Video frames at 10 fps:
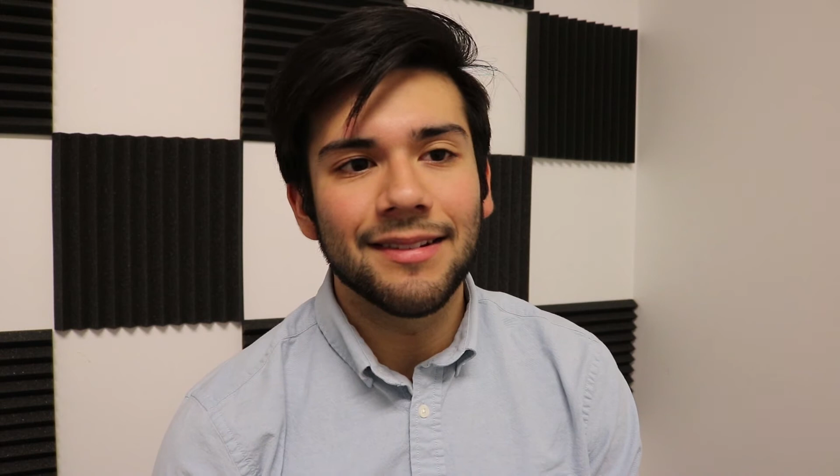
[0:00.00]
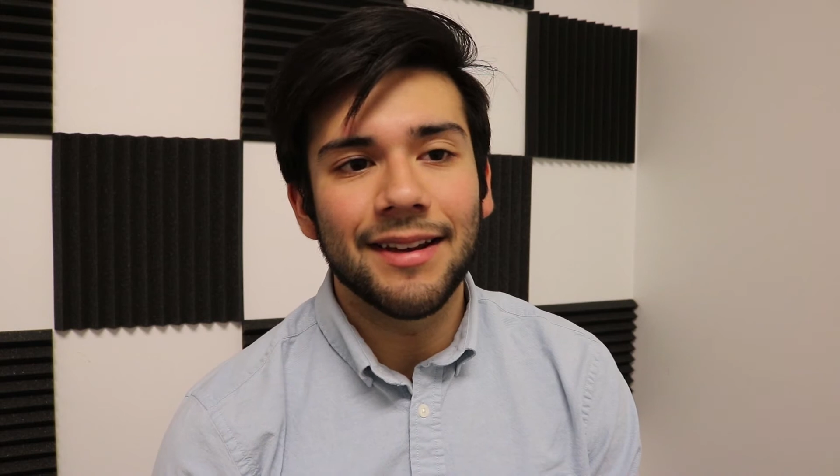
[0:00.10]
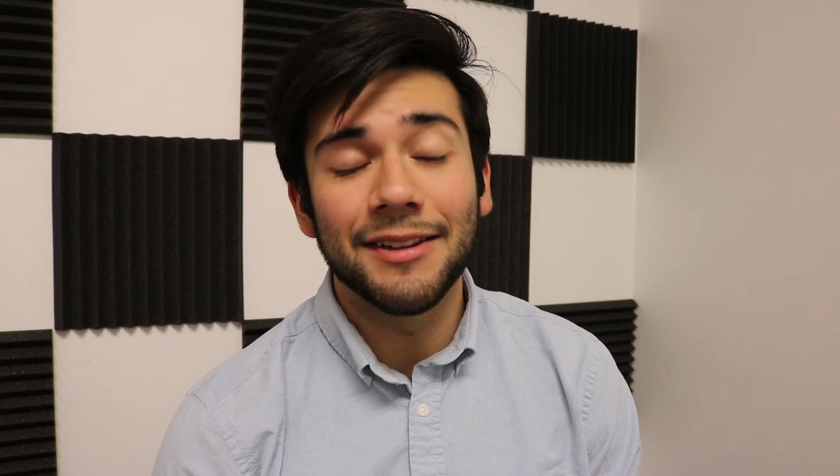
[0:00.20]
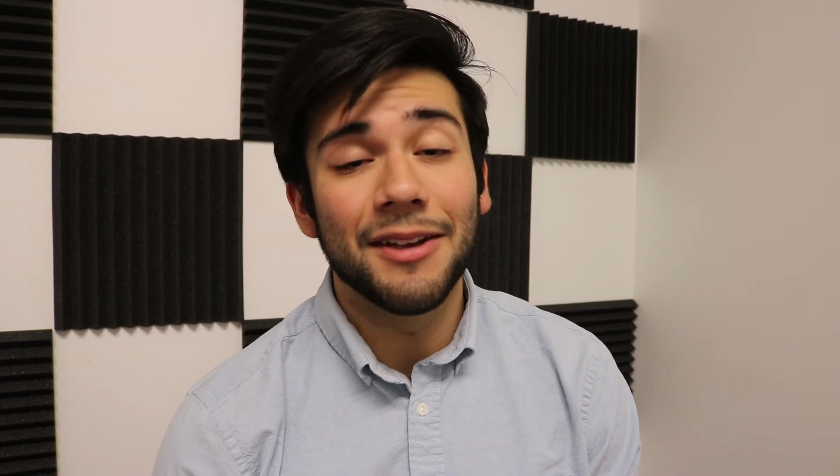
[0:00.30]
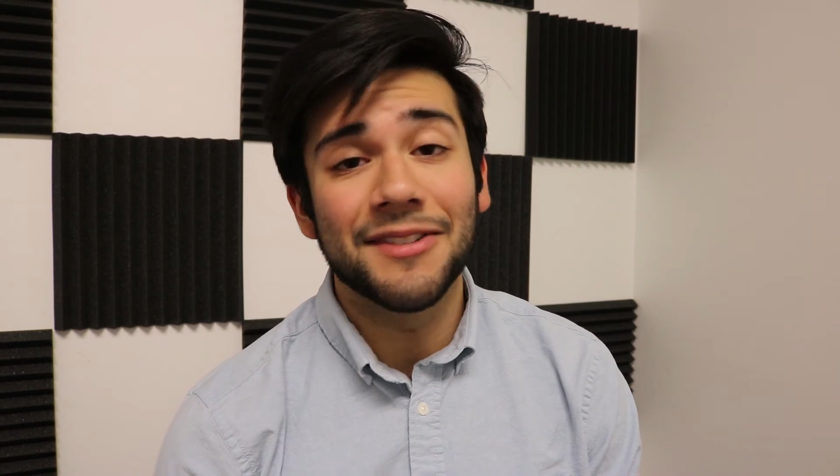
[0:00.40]

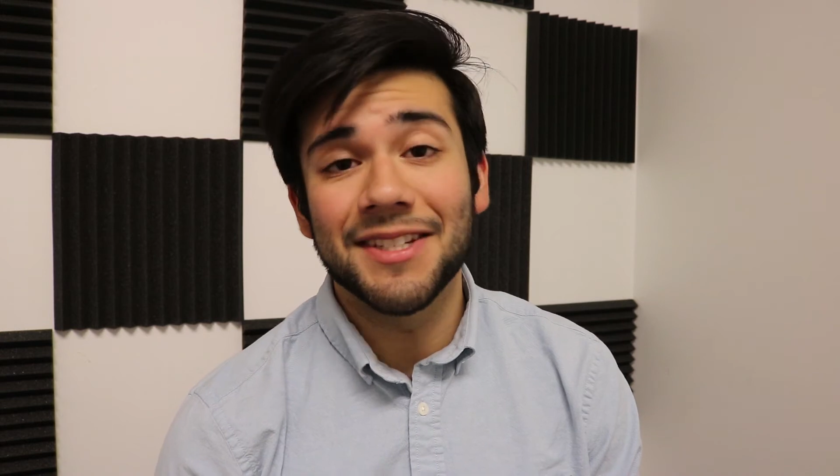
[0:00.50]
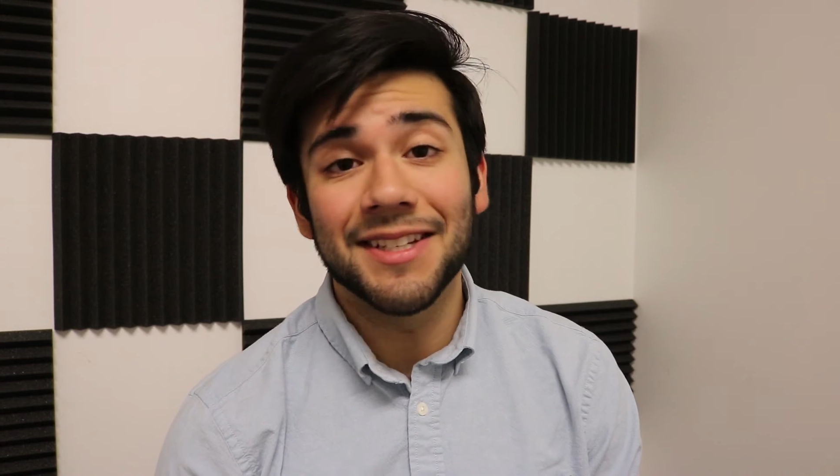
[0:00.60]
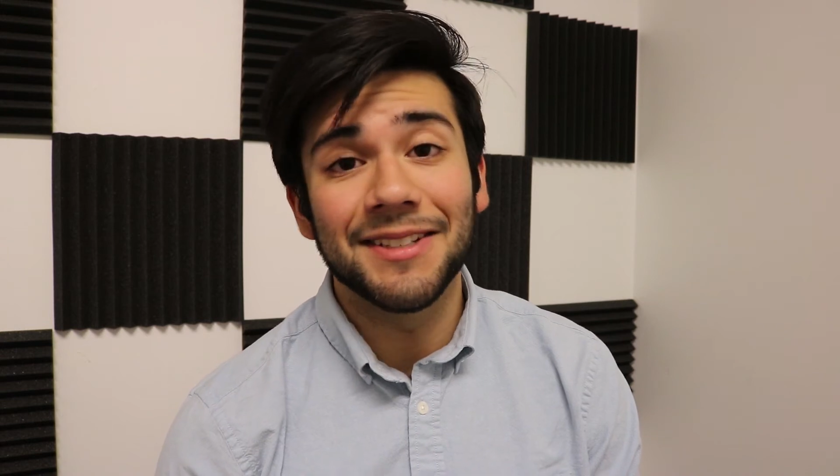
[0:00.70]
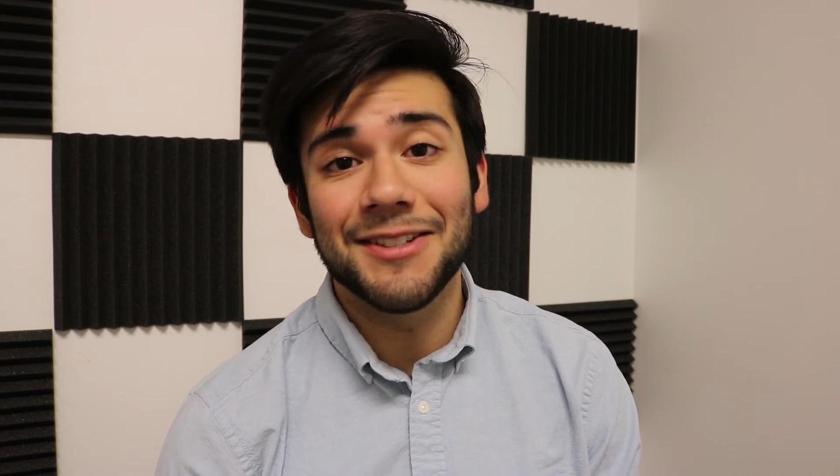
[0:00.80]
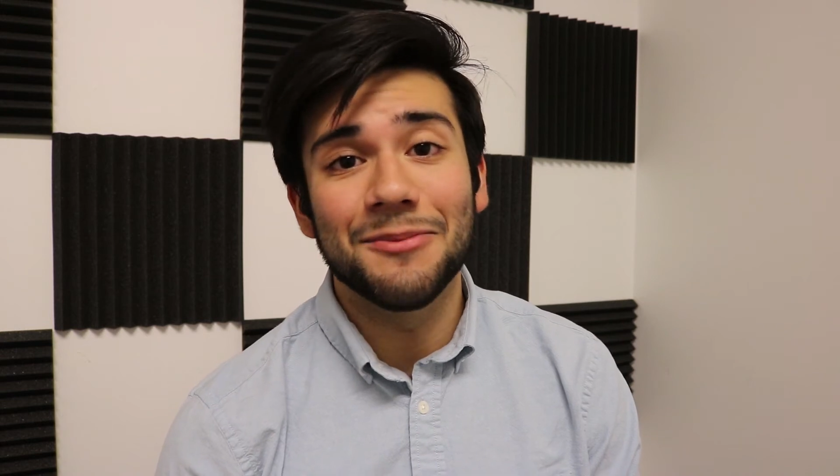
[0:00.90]
I love
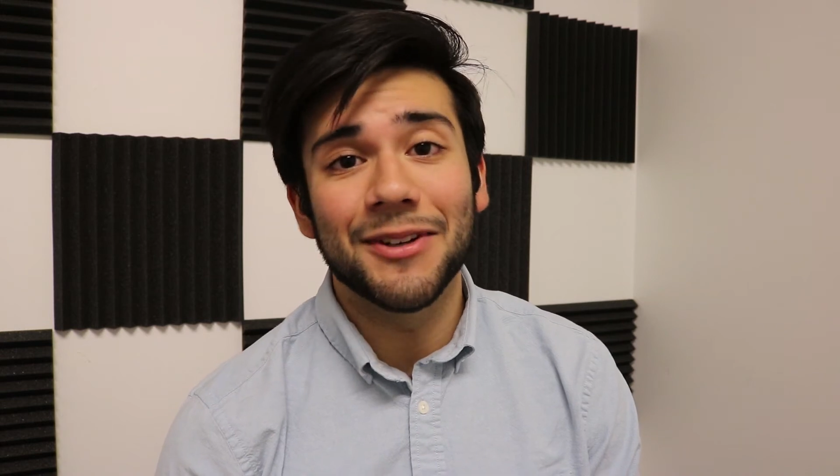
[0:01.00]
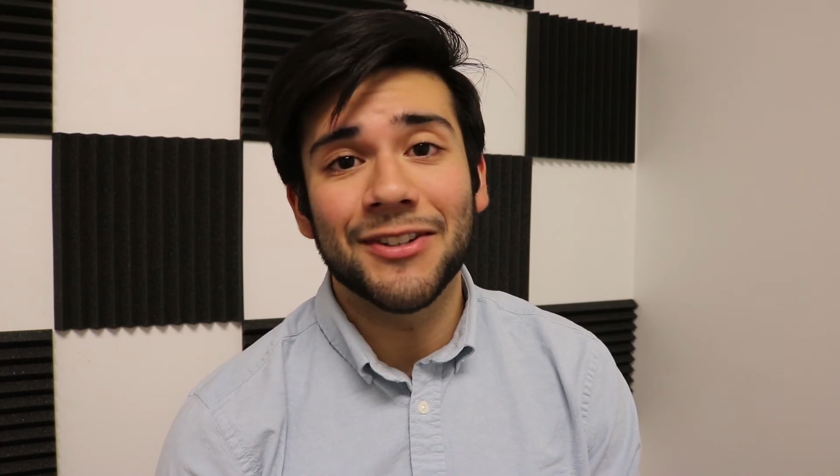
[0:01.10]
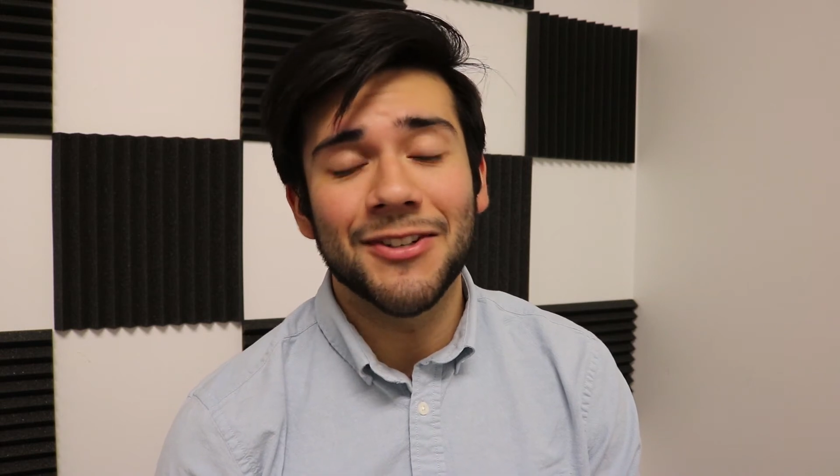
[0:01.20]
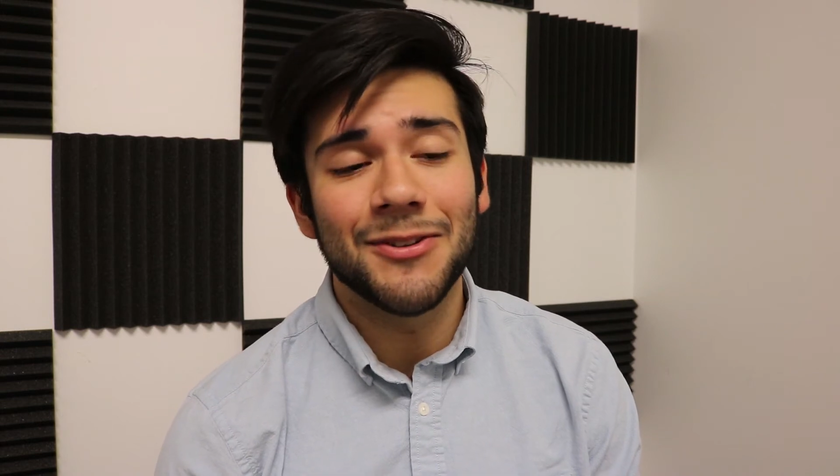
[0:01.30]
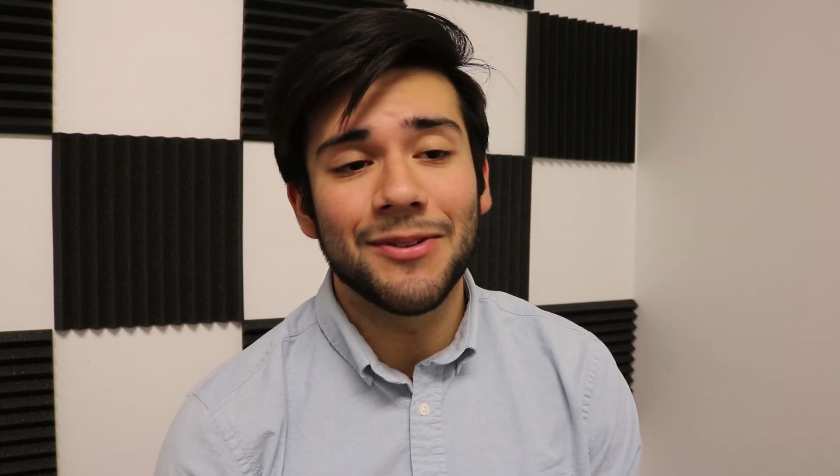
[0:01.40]
singing too
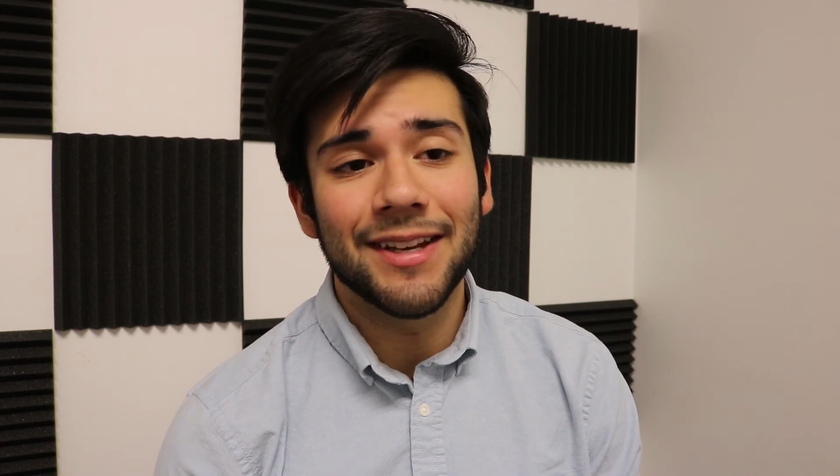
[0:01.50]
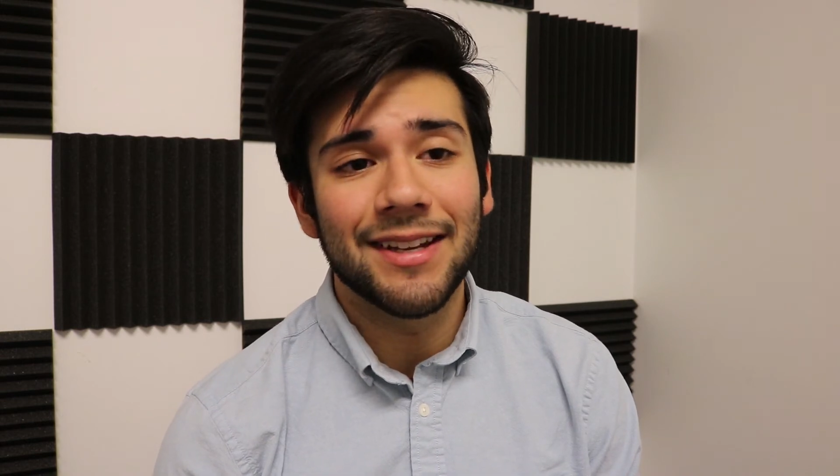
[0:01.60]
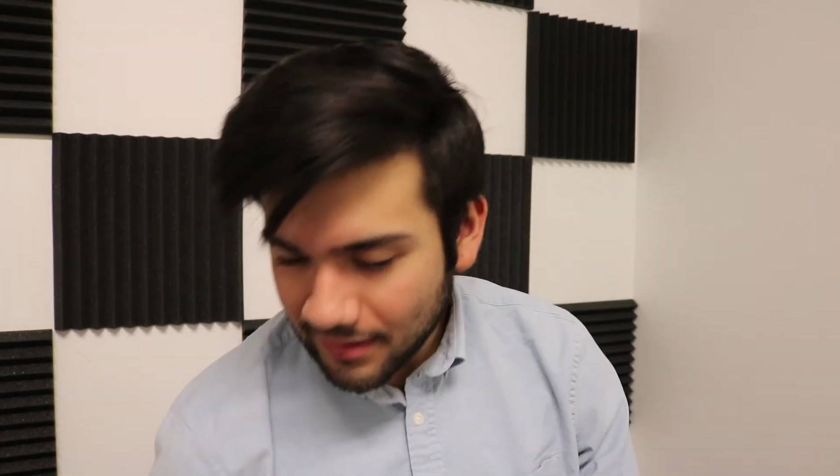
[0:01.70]
much to do that.